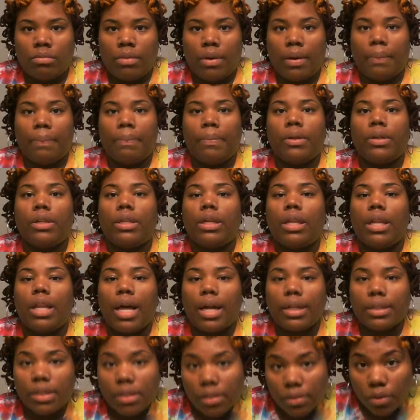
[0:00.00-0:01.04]
I put
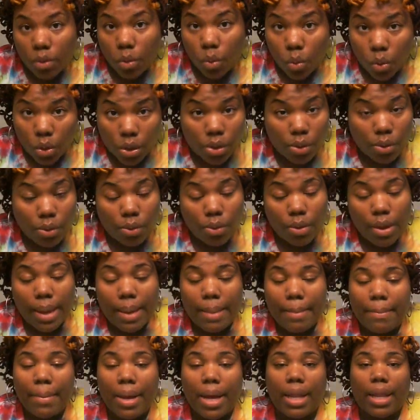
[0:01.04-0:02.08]
lots of oil
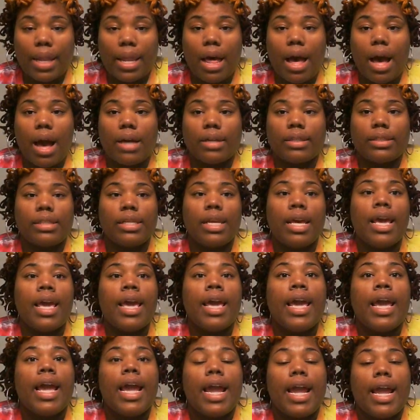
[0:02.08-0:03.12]
in my locks,
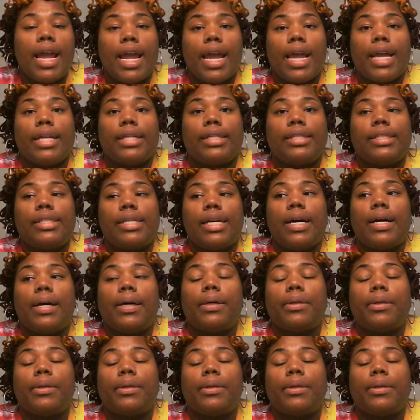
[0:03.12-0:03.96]
and